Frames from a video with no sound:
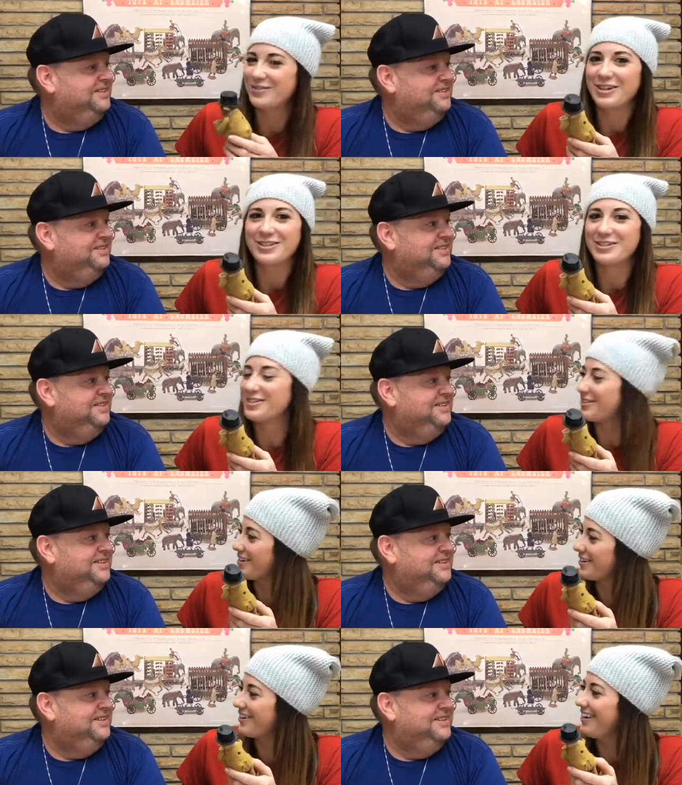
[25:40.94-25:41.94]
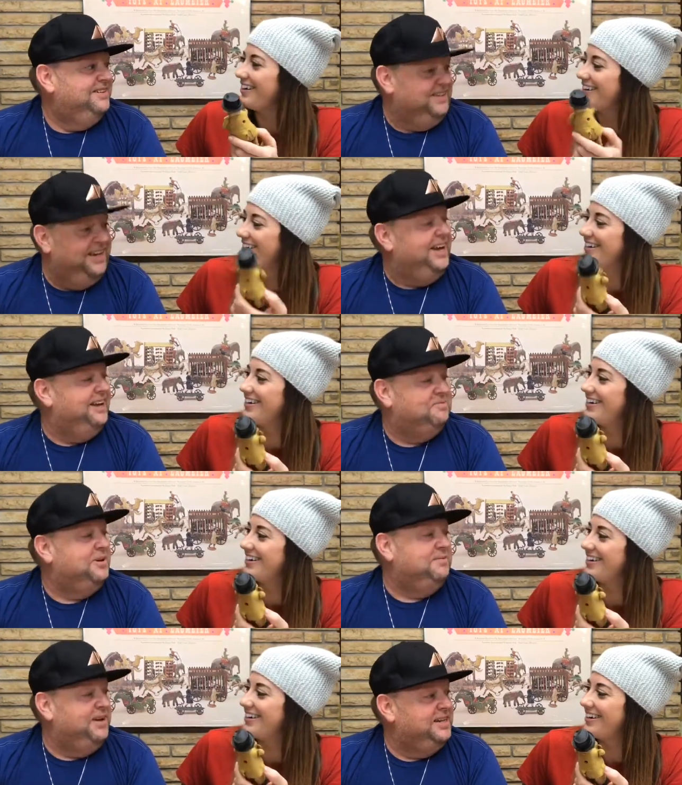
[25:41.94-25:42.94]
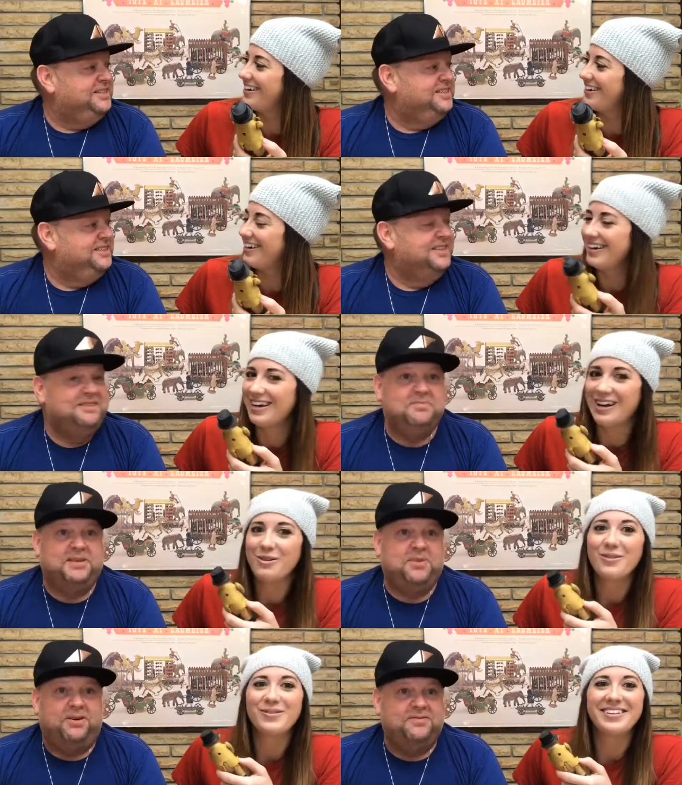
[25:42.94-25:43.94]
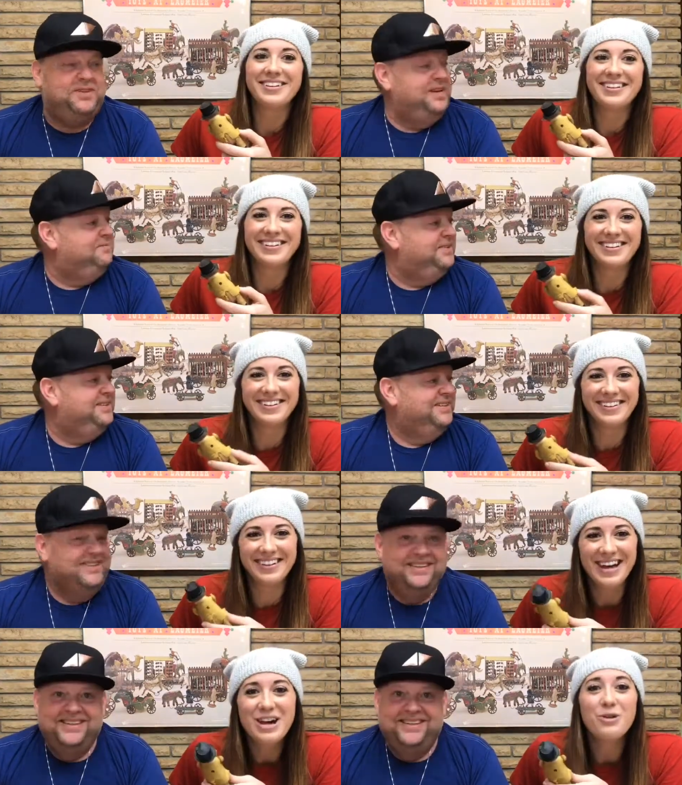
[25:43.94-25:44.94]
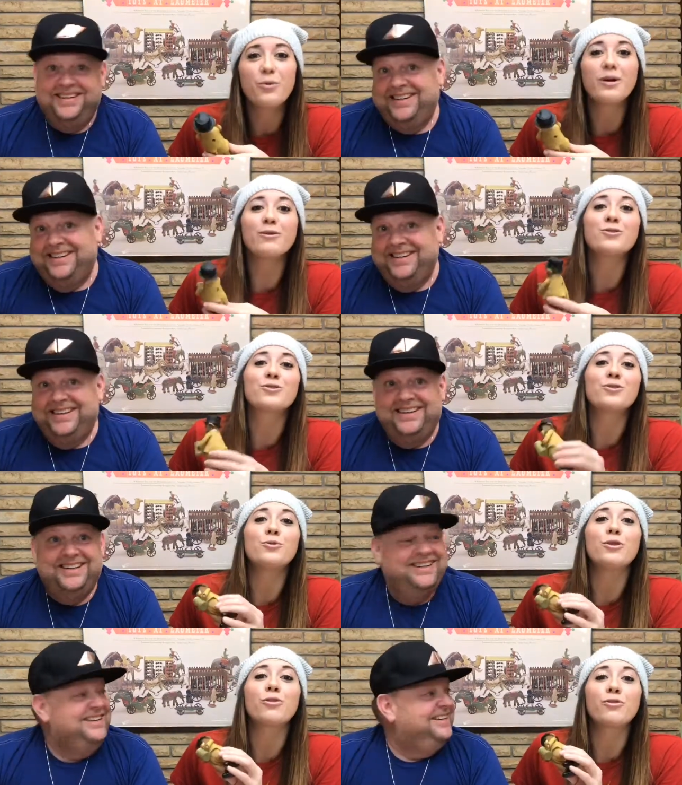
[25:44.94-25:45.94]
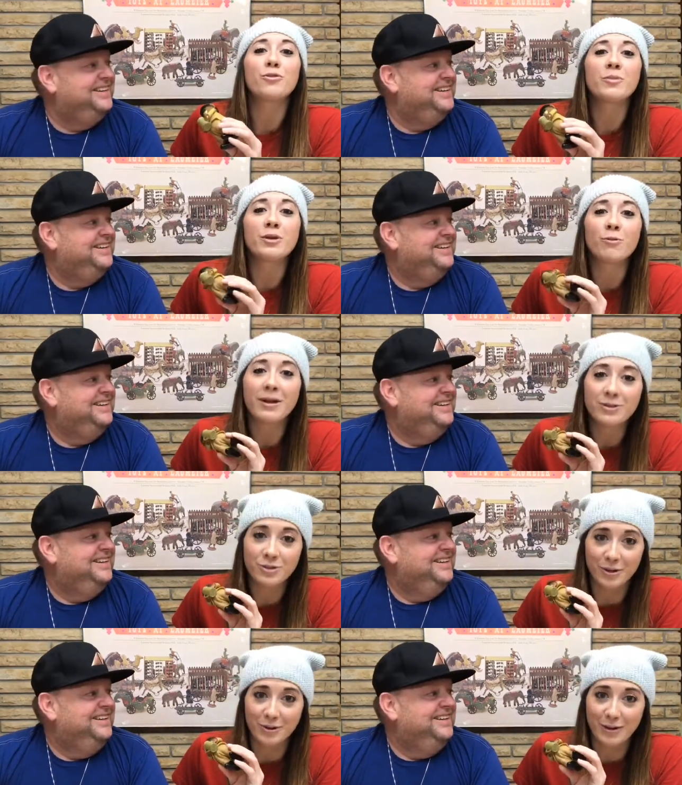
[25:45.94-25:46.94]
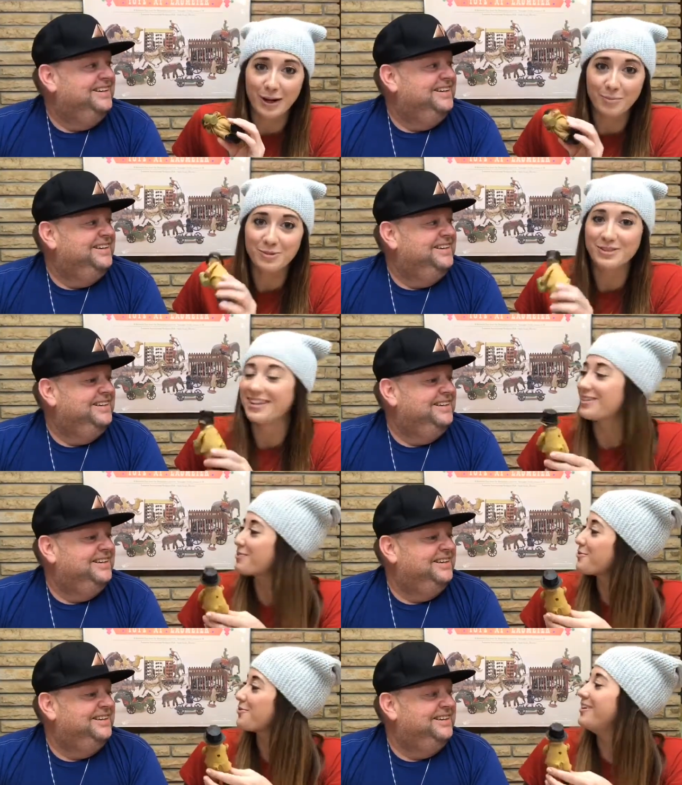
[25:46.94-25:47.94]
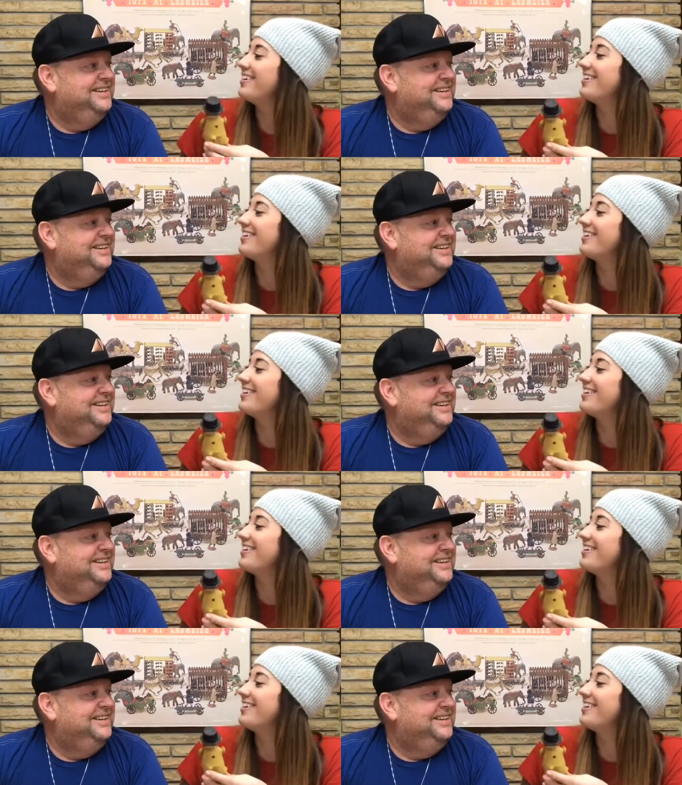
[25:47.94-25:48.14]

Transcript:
Speaker 1: Would it just disintegrate? Yeah, pretty much. A big ball of flame. When we were in school, we threw them into red solo cups. That's what